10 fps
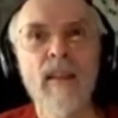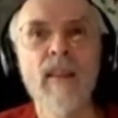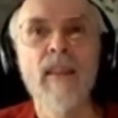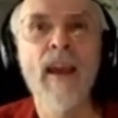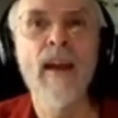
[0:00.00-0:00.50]

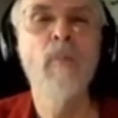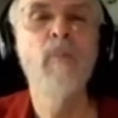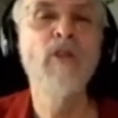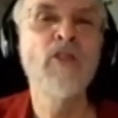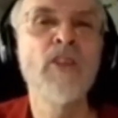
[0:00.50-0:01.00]
their
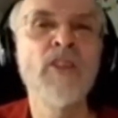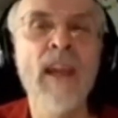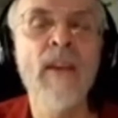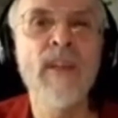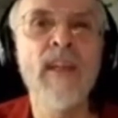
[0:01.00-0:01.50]
approach to
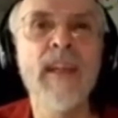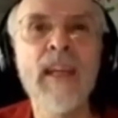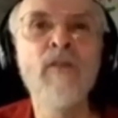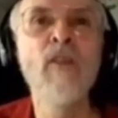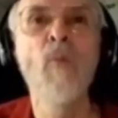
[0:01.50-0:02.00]
safety
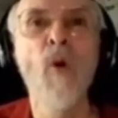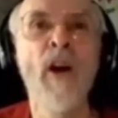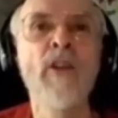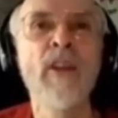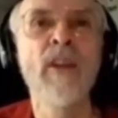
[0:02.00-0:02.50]
even
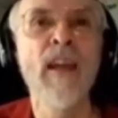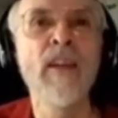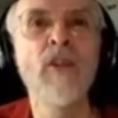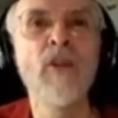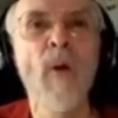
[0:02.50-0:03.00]
more than I
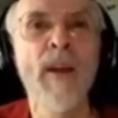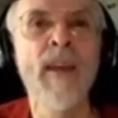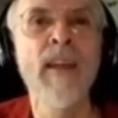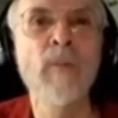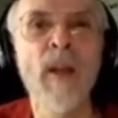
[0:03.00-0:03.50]
do what
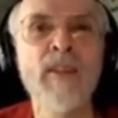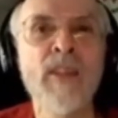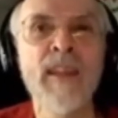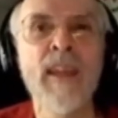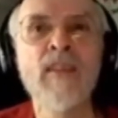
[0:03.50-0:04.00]
takes place
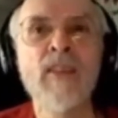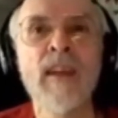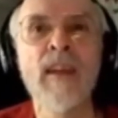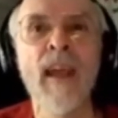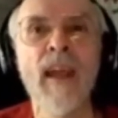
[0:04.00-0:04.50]
in the
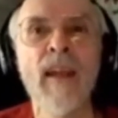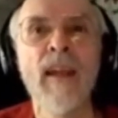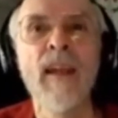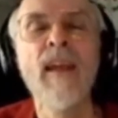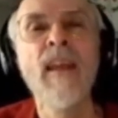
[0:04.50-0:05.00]
SCA.
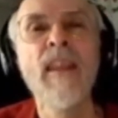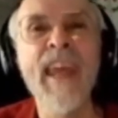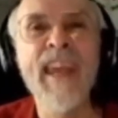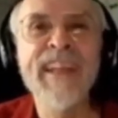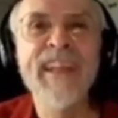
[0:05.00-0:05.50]

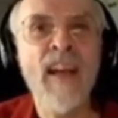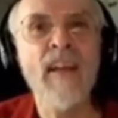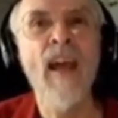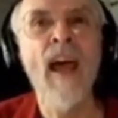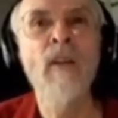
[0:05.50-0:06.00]
They get
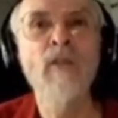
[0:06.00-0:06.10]
how